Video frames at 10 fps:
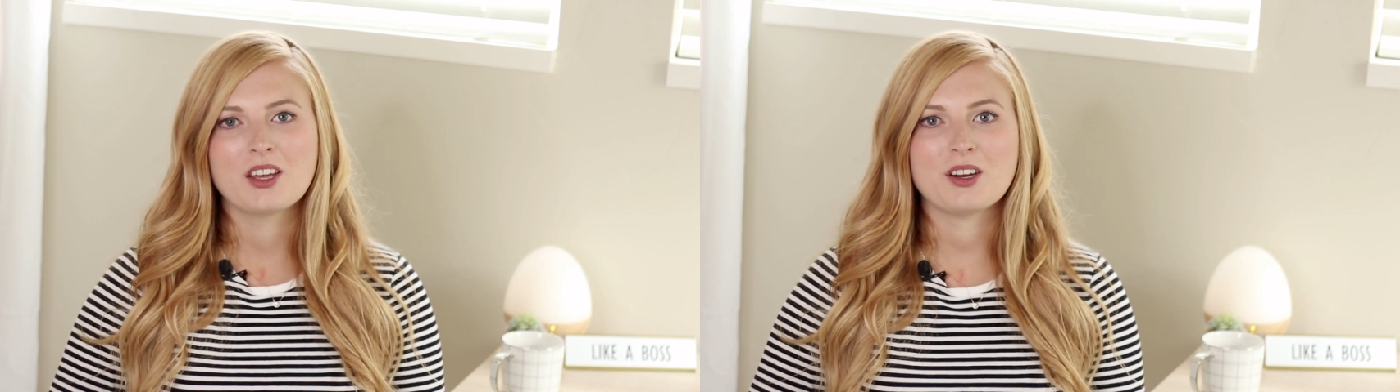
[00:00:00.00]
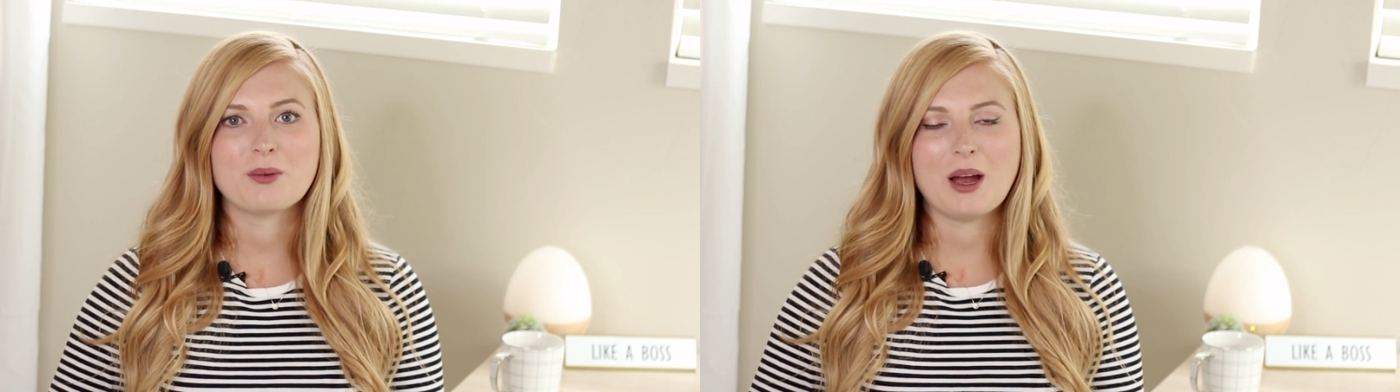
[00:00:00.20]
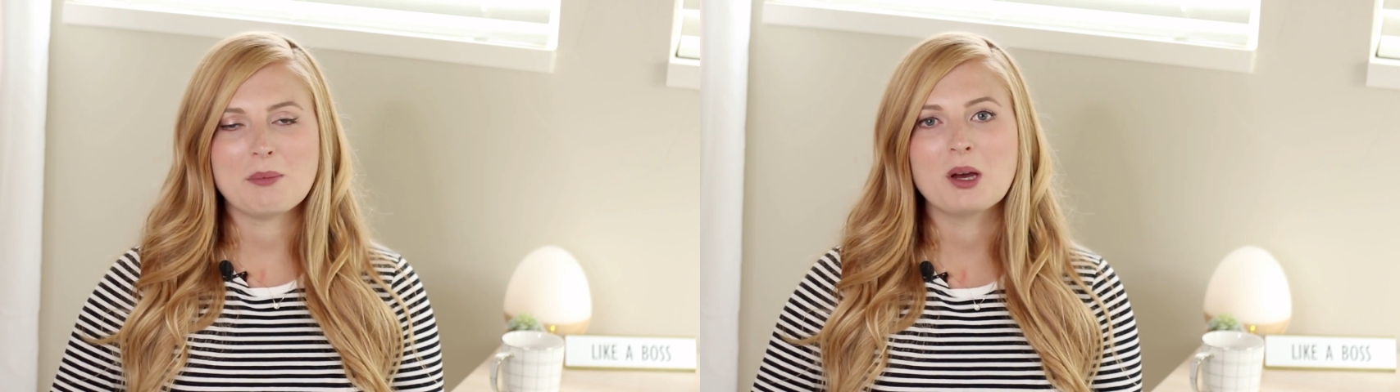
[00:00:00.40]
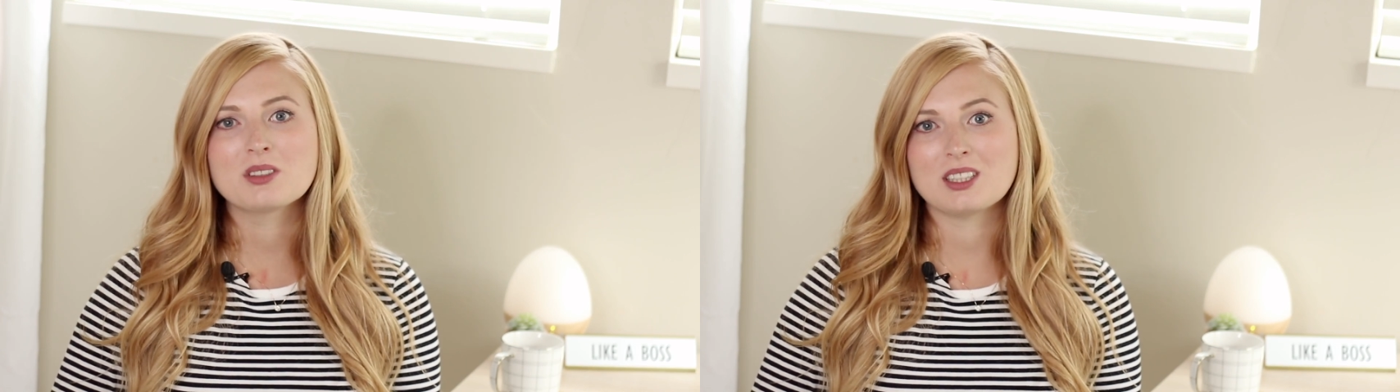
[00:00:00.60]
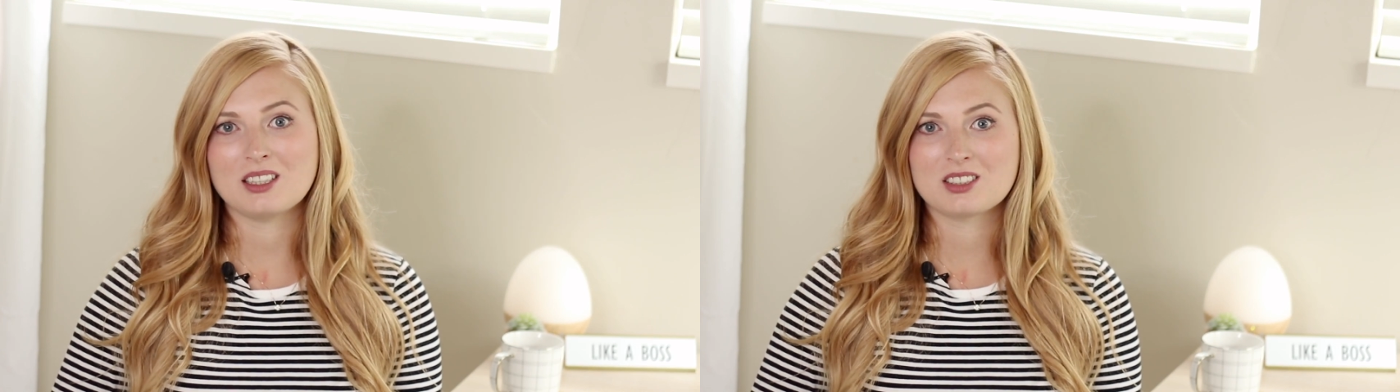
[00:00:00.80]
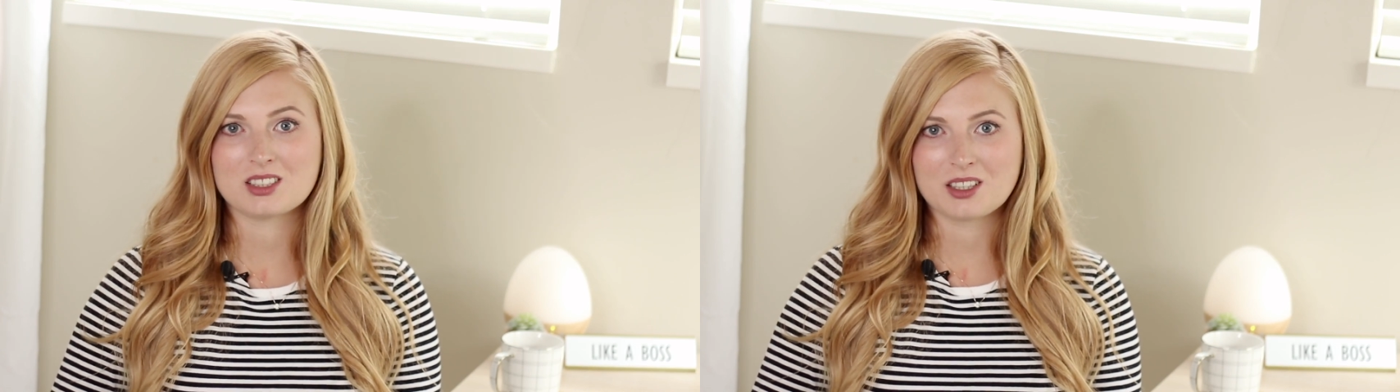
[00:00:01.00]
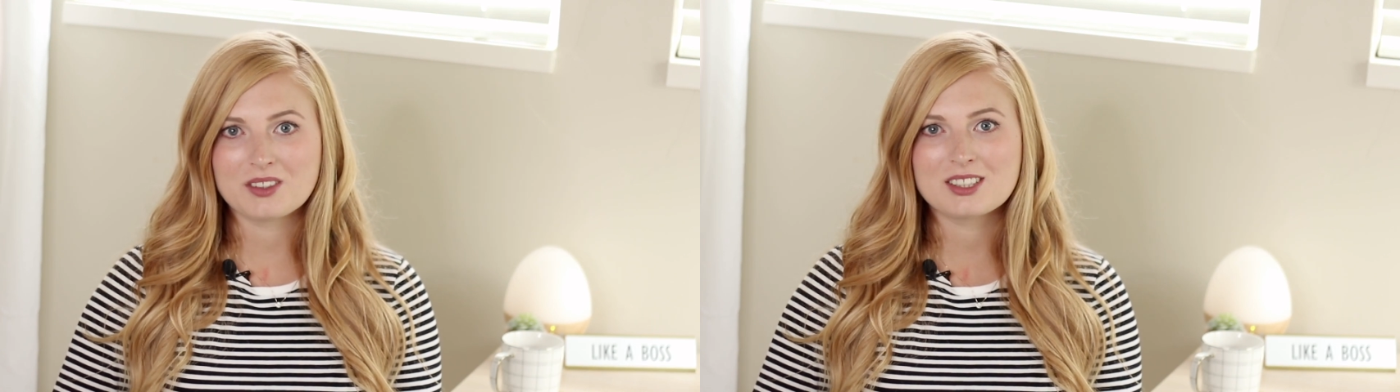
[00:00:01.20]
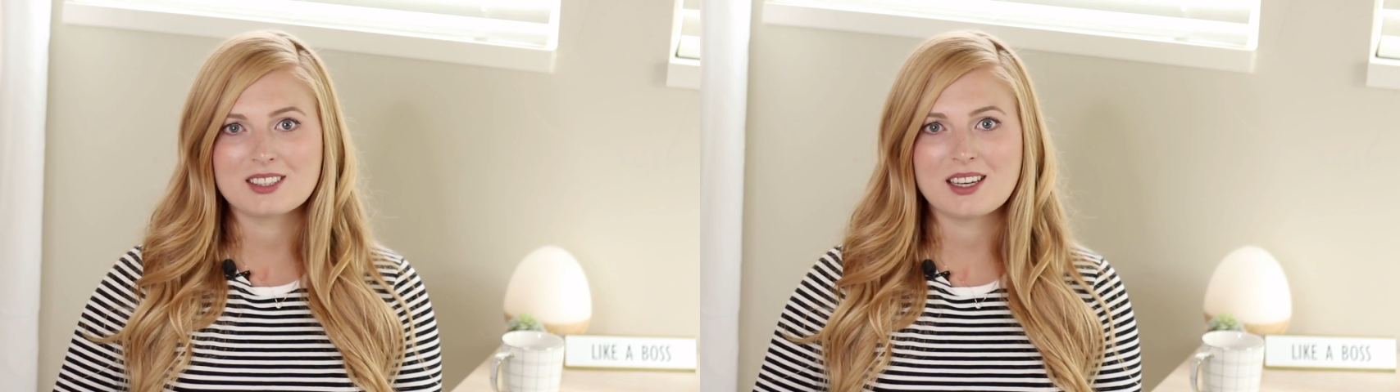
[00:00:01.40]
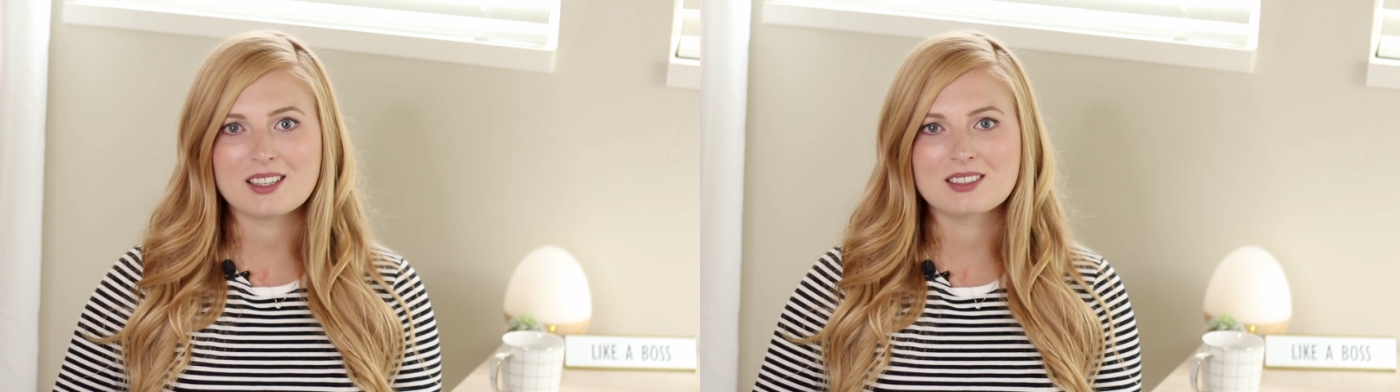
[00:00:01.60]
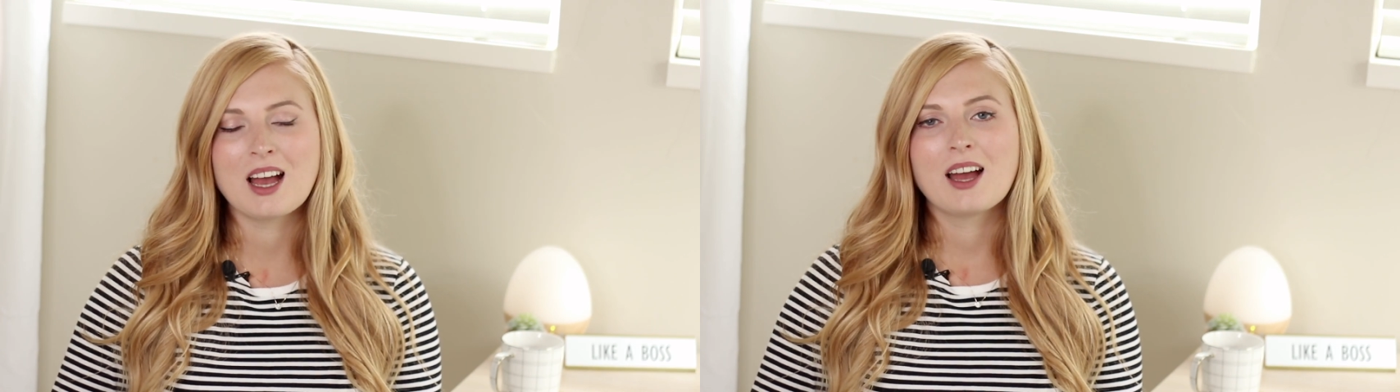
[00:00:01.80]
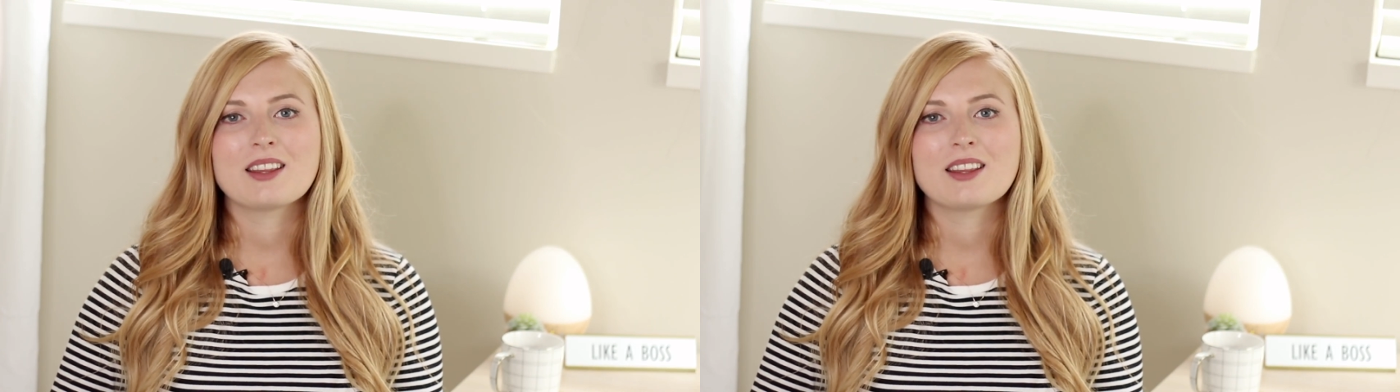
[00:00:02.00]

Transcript: your web hosting services,